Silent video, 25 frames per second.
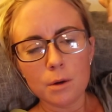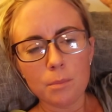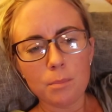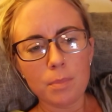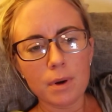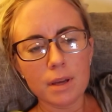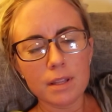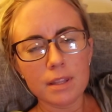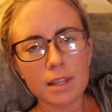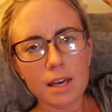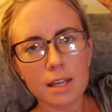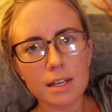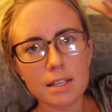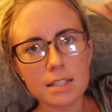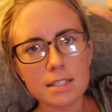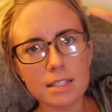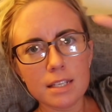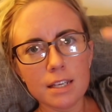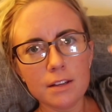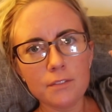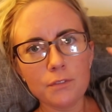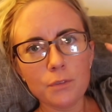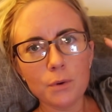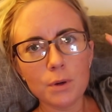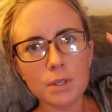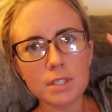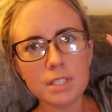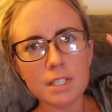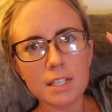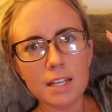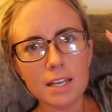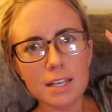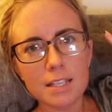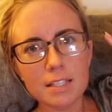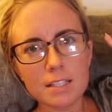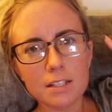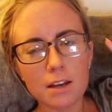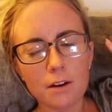But that is it for
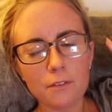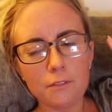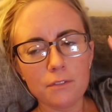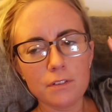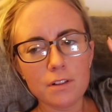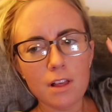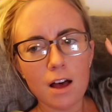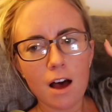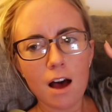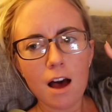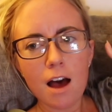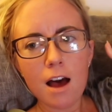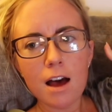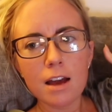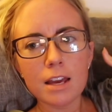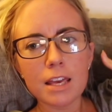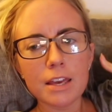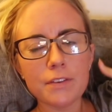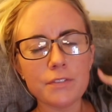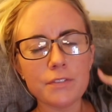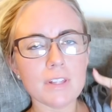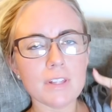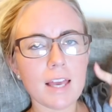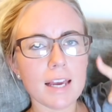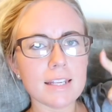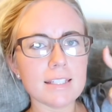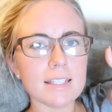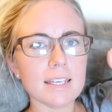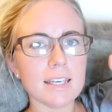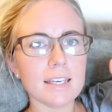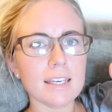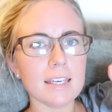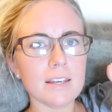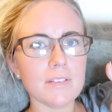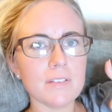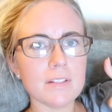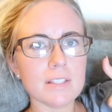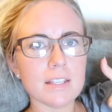today's vlog. liked
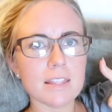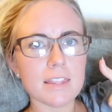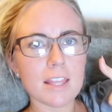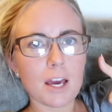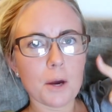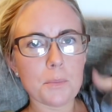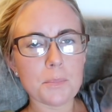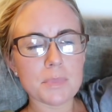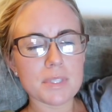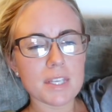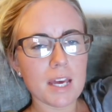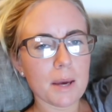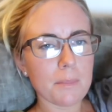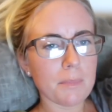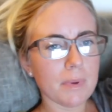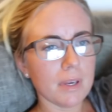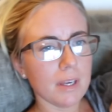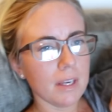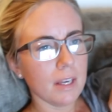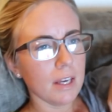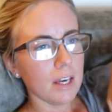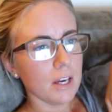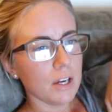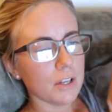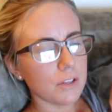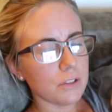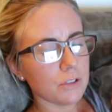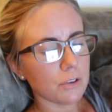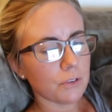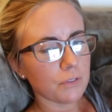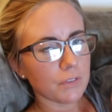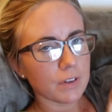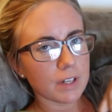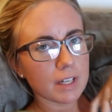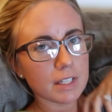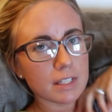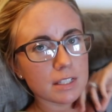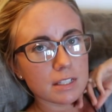it, give us a thumbs up. Don't
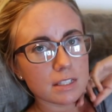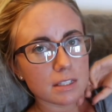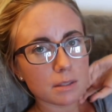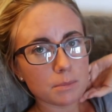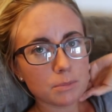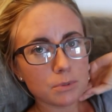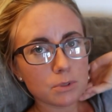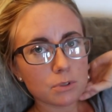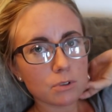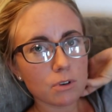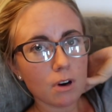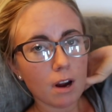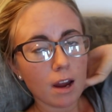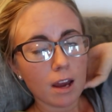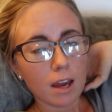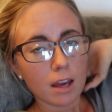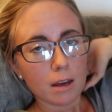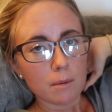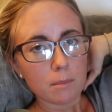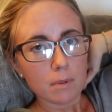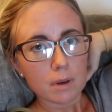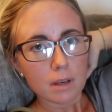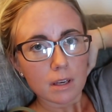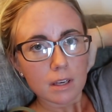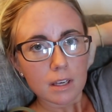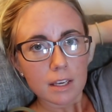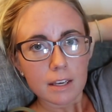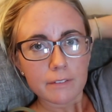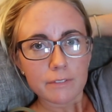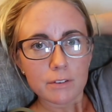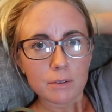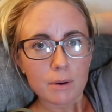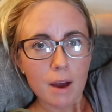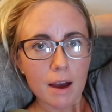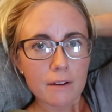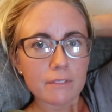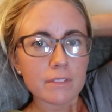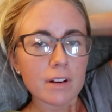forget to subscribe if
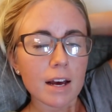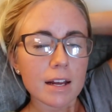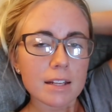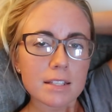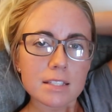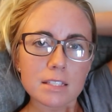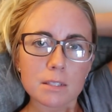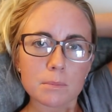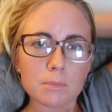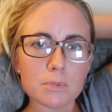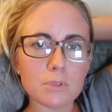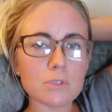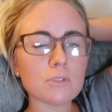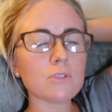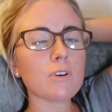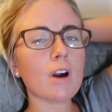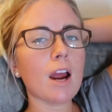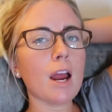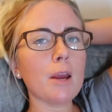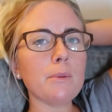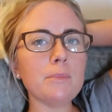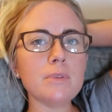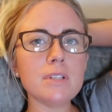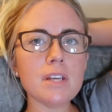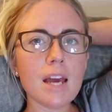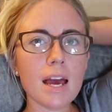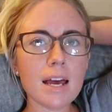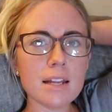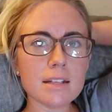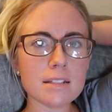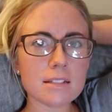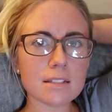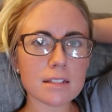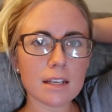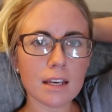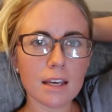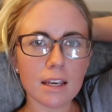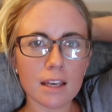you have not subscribed
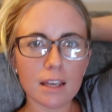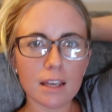yet.